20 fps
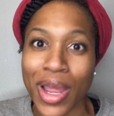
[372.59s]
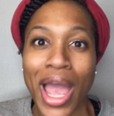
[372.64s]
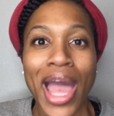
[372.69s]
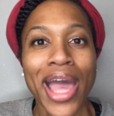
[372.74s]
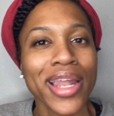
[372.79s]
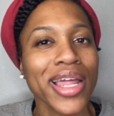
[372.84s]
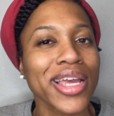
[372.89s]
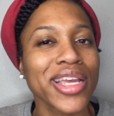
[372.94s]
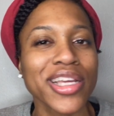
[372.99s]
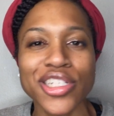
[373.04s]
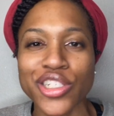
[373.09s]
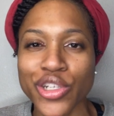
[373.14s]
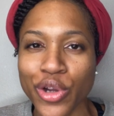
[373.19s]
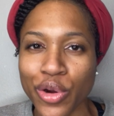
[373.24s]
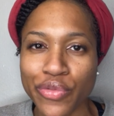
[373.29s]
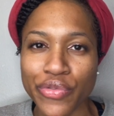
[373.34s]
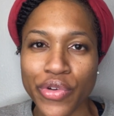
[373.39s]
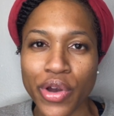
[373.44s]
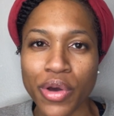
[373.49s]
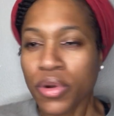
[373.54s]
Act like it's your
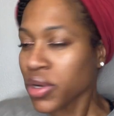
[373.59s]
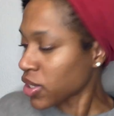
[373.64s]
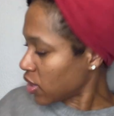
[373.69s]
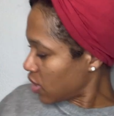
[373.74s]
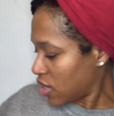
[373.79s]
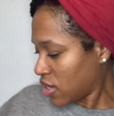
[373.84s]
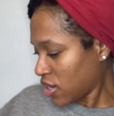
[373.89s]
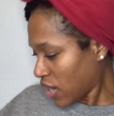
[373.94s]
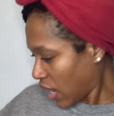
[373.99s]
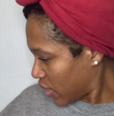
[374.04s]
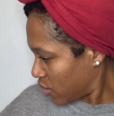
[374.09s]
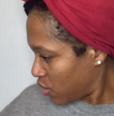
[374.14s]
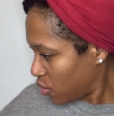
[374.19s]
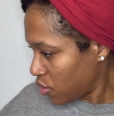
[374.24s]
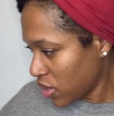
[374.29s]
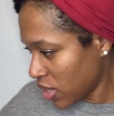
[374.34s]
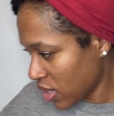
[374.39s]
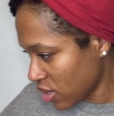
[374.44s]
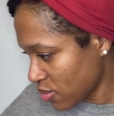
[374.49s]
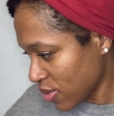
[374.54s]
phone and then like do
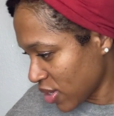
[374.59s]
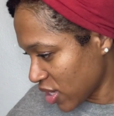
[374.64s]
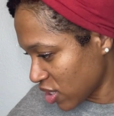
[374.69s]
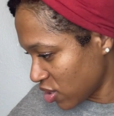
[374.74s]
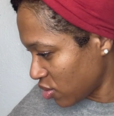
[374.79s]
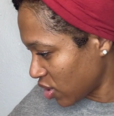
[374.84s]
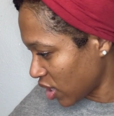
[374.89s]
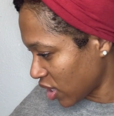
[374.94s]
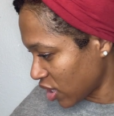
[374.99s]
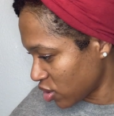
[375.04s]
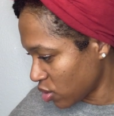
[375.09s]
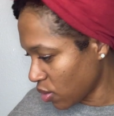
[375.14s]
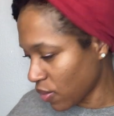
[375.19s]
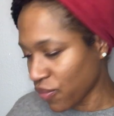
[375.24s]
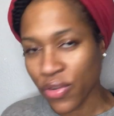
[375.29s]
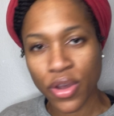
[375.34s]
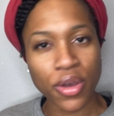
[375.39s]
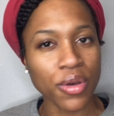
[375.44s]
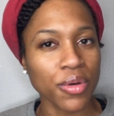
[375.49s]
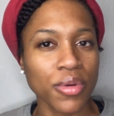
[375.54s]
this because you think it's your
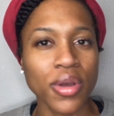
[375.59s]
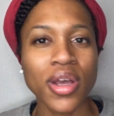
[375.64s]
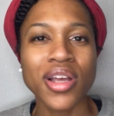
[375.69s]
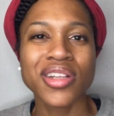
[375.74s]
phone.